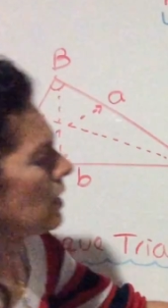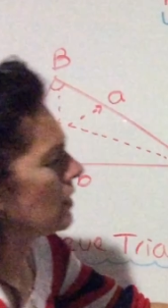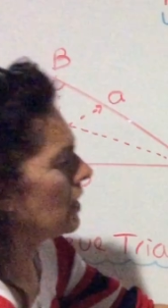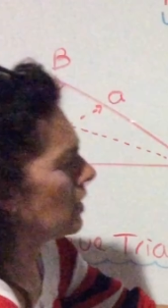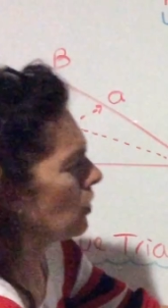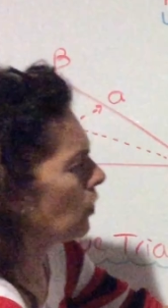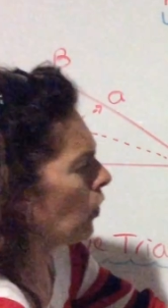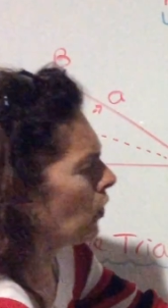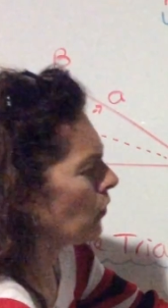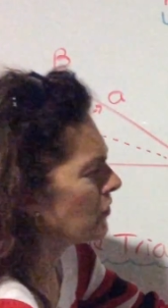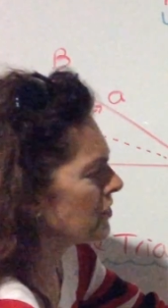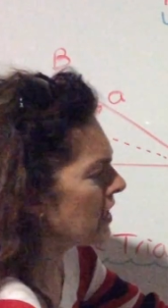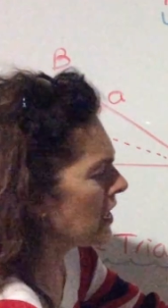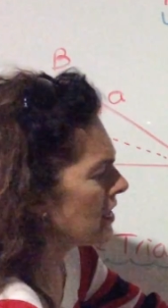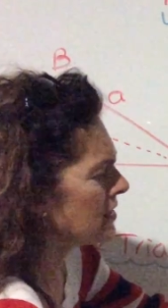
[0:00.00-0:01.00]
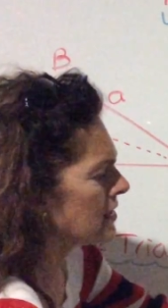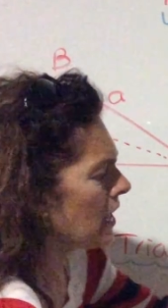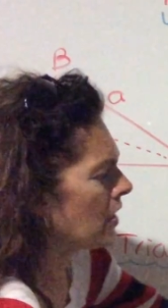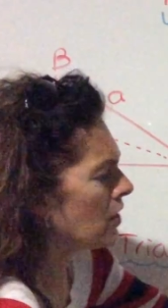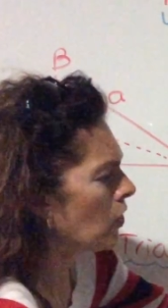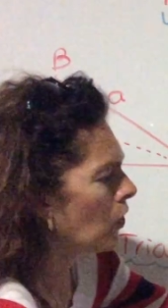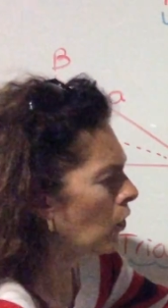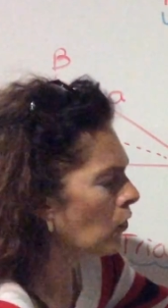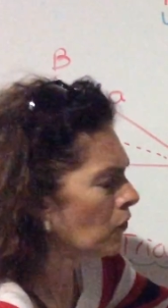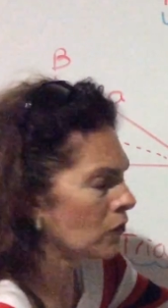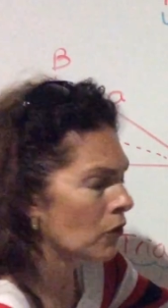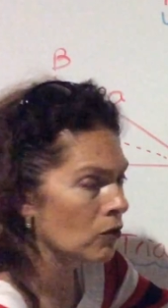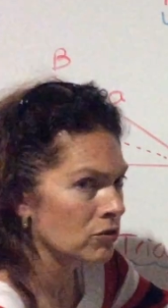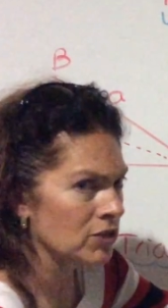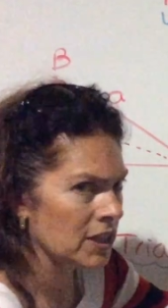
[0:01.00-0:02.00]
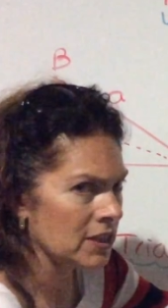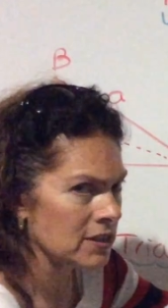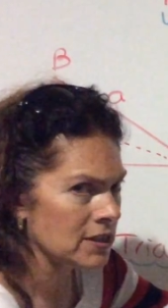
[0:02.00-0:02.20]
the law of sines and law of cosines.